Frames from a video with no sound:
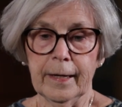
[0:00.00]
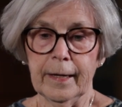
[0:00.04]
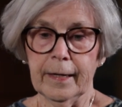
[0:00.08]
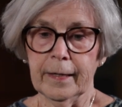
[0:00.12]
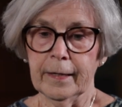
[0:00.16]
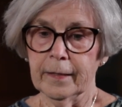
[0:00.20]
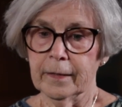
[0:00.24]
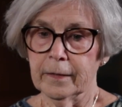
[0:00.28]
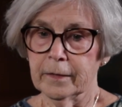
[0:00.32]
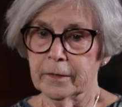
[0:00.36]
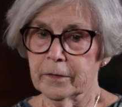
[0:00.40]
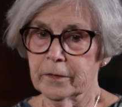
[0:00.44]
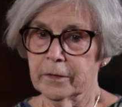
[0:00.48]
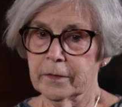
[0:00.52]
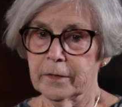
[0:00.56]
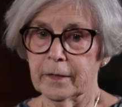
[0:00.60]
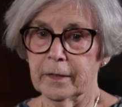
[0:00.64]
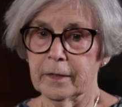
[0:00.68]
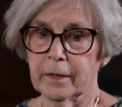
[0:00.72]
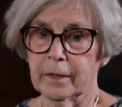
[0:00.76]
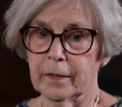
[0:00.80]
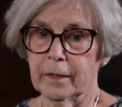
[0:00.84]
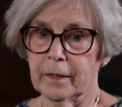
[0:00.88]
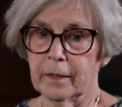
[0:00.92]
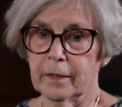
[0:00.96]
And
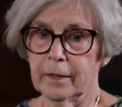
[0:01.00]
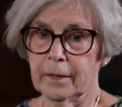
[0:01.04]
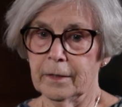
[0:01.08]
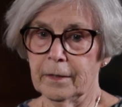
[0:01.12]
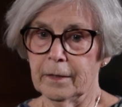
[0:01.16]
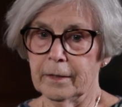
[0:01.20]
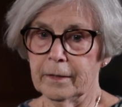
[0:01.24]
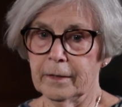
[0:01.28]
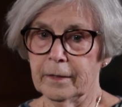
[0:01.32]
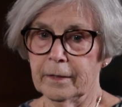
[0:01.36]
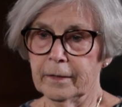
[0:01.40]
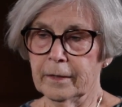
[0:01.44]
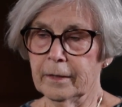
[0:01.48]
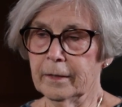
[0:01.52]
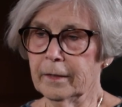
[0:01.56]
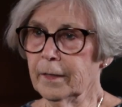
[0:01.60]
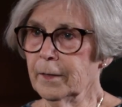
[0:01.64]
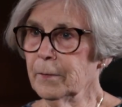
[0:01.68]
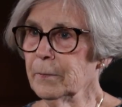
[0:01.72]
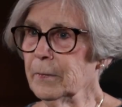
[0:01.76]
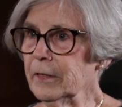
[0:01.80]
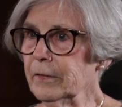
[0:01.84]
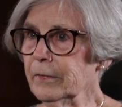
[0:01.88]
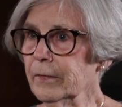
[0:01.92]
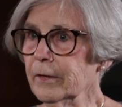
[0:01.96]

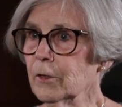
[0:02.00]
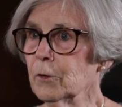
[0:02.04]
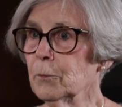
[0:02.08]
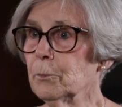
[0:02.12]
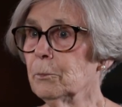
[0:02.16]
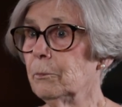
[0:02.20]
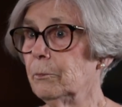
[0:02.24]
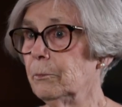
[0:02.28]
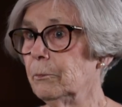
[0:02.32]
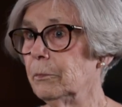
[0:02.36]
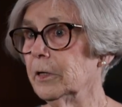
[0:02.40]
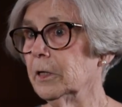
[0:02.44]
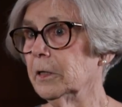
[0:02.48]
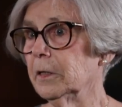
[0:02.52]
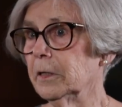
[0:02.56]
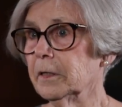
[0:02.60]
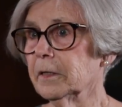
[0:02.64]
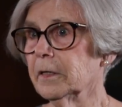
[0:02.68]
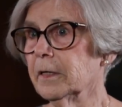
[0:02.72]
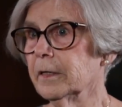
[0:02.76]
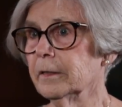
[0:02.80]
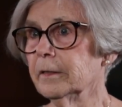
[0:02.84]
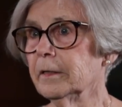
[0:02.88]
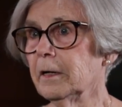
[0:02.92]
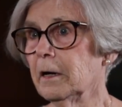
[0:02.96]
they're
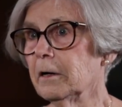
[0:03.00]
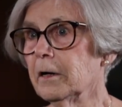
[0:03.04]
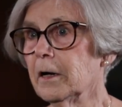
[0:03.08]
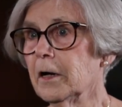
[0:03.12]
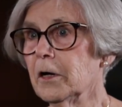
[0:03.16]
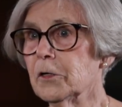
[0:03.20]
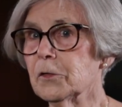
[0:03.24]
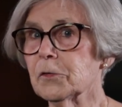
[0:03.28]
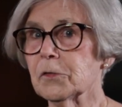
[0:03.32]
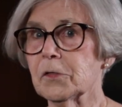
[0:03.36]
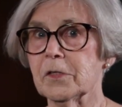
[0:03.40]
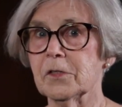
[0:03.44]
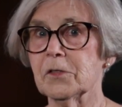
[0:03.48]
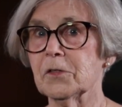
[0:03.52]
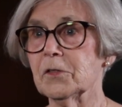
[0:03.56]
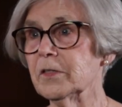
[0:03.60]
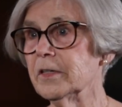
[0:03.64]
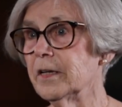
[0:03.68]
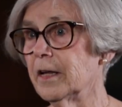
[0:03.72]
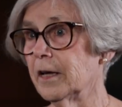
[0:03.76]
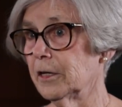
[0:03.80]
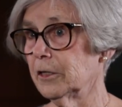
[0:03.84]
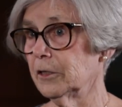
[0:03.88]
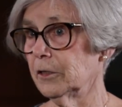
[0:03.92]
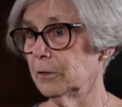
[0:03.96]
big, and our house is
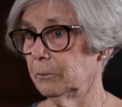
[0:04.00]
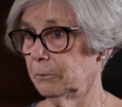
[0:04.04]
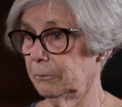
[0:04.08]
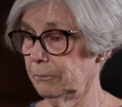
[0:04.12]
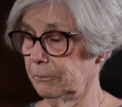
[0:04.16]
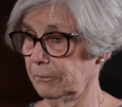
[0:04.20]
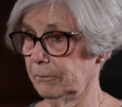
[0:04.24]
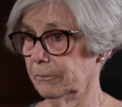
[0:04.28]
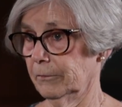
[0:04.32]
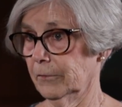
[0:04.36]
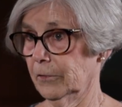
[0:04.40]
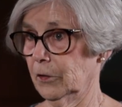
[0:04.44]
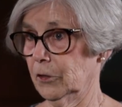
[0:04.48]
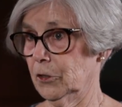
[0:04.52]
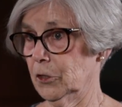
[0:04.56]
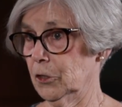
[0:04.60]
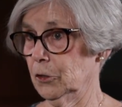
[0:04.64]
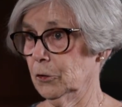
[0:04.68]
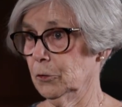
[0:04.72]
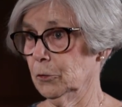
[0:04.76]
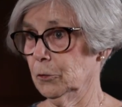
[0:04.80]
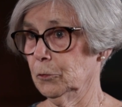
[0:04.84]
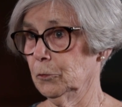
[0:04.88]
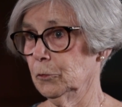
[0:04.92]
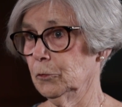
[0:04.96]
not
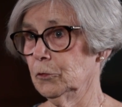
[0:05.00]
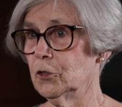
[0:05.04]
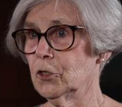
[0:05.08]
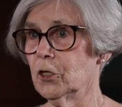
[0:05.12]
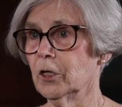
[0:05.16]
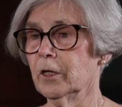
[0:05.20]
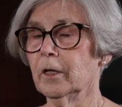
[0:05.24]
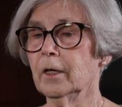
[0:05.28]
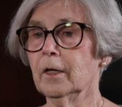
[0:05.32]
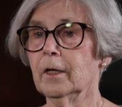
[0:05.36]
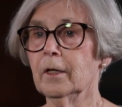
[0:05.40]
huge.